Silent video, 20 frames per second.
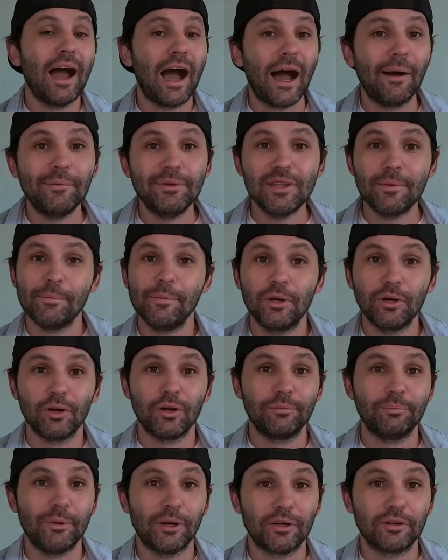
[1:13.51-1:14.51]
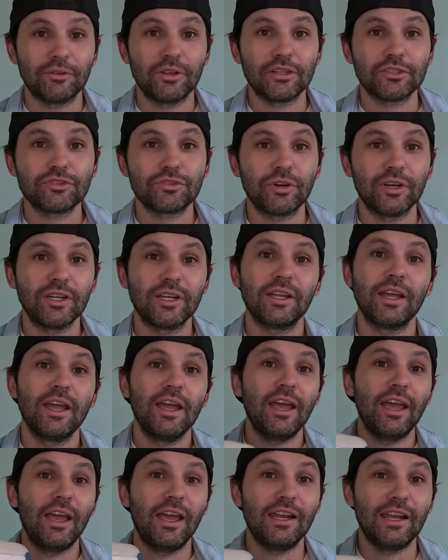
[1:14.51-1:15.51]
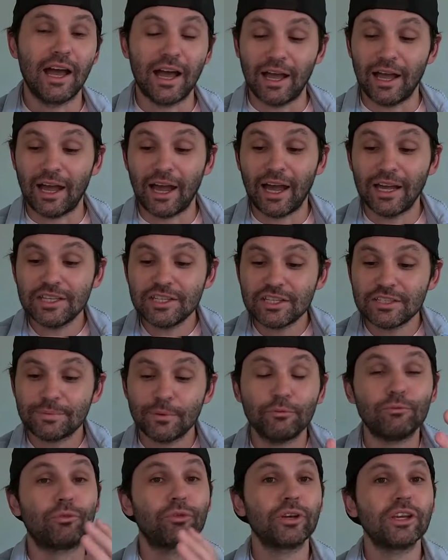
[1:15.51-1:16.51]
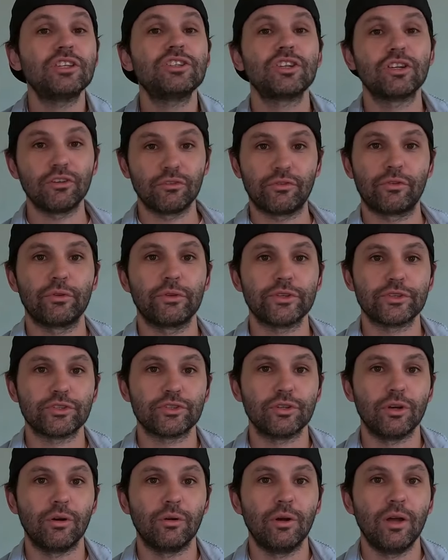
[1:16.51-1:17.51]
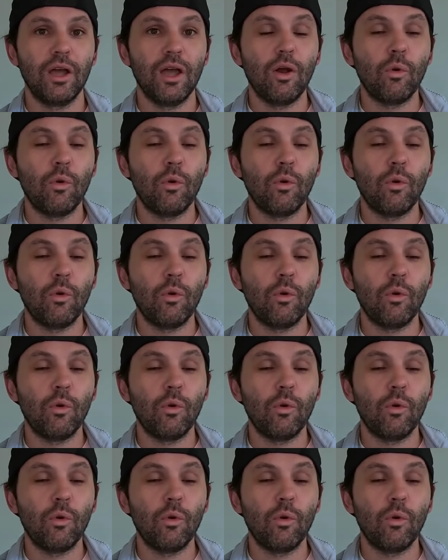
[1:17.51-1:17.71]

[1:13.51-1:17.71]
I'm in the middle of marathon training, and I just been reaching for this shoe,